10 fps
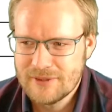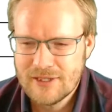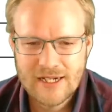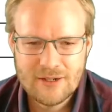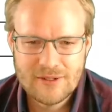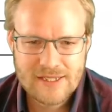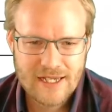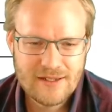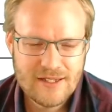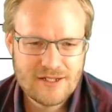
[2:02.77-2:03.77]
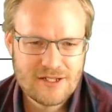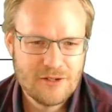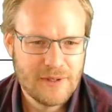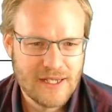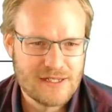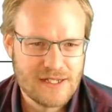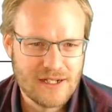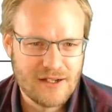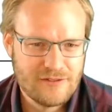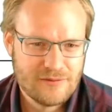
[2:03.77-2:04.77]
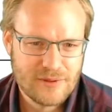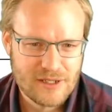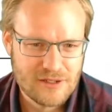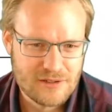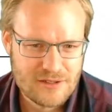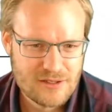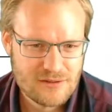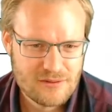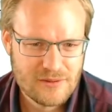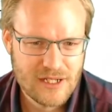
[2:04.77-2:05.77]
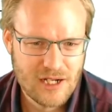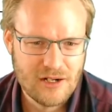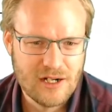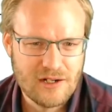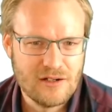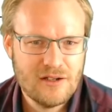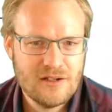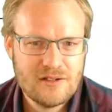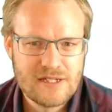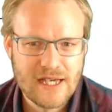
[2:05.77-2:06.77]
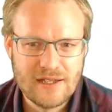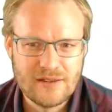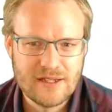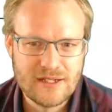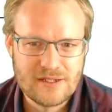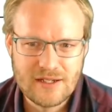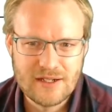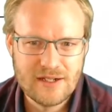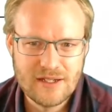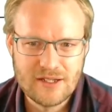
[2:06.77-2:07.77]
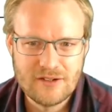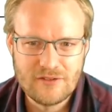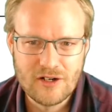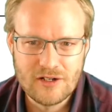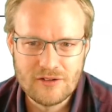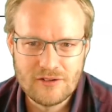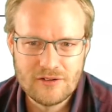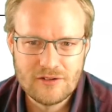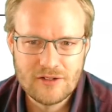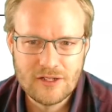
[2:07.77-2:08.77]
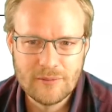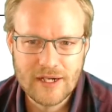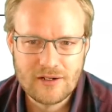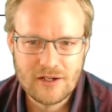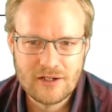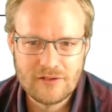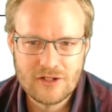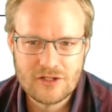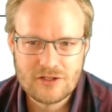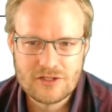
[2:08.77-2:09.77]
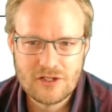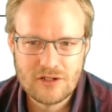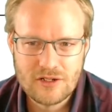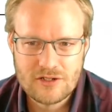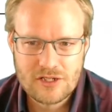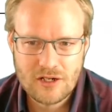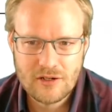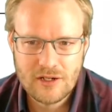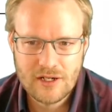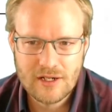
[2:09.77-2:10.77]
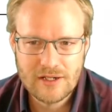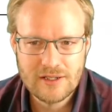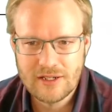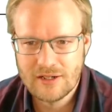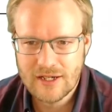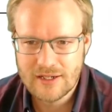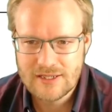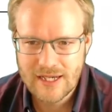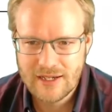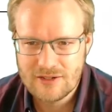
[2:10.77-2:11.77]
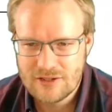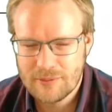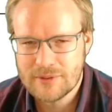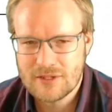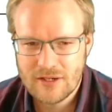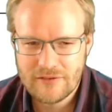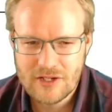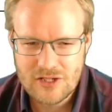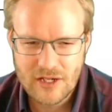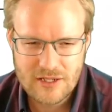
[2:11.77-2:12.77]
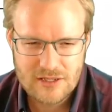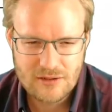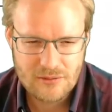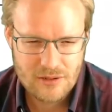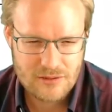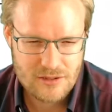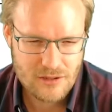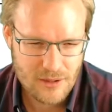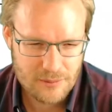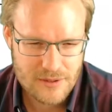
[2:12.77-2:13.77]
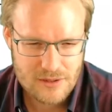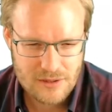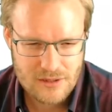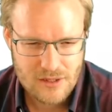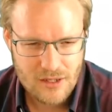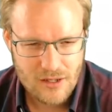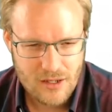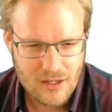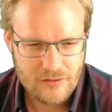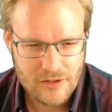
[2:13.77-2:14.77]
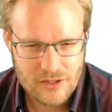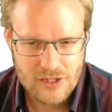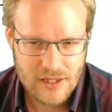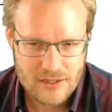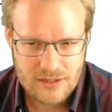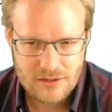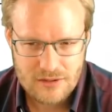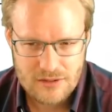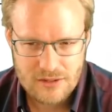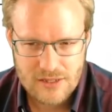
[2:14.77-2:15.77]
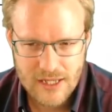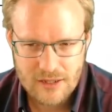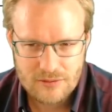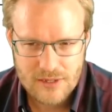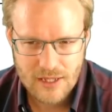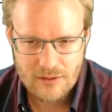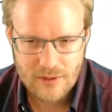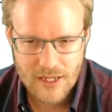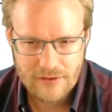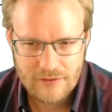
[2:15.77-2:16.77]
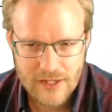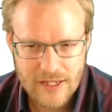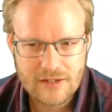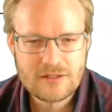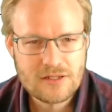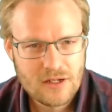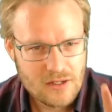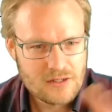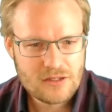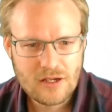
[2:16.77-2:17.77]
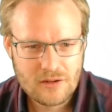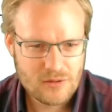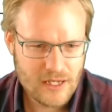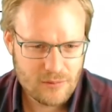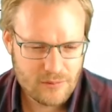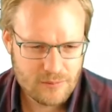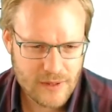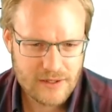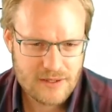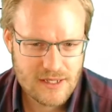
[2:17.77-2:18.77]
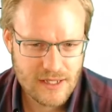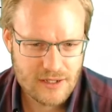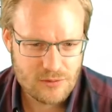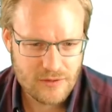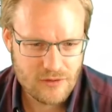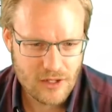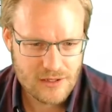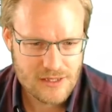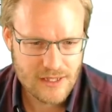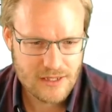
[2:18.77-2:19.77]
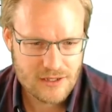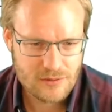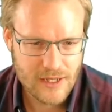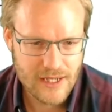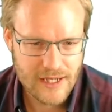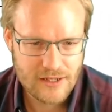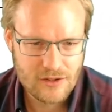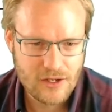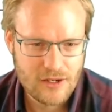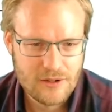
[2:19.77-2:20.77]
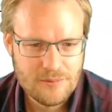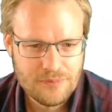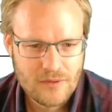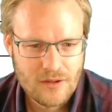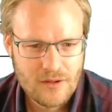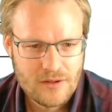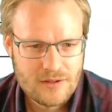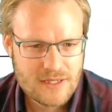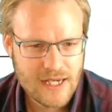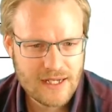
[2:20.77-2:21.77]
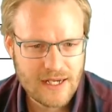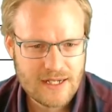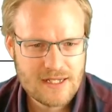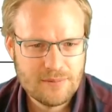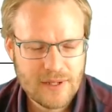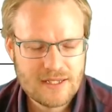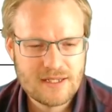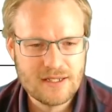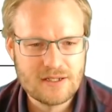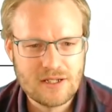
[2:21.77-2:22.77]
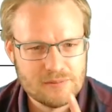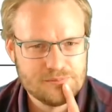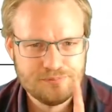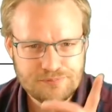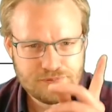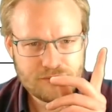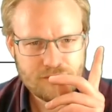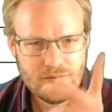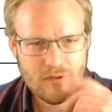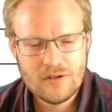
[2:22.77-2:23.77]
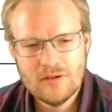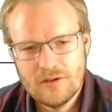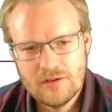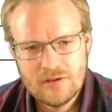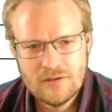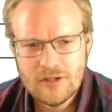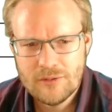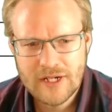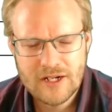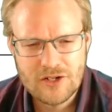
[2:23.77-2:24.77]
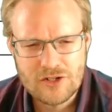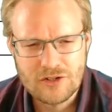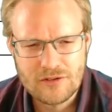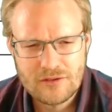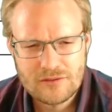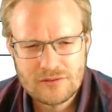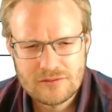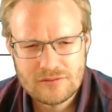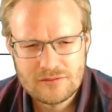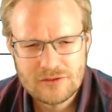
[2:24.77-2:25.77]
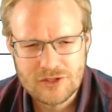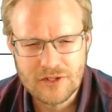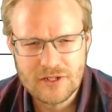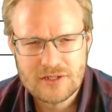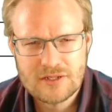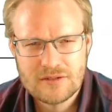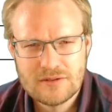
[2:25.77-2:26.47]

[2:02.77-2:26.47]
Okay, well, tan theta is going to be easy enough, because we know our tan theta, either you've gone in the background, you've got your SOHCAHTOA, and then you're like, tan is opposite over adjacent. What was it? Opposite over adjacent. So tan was like y over x. So, and by this stage, we've got x, y, and r. Sine 90 plus theta. What do we need to do to this?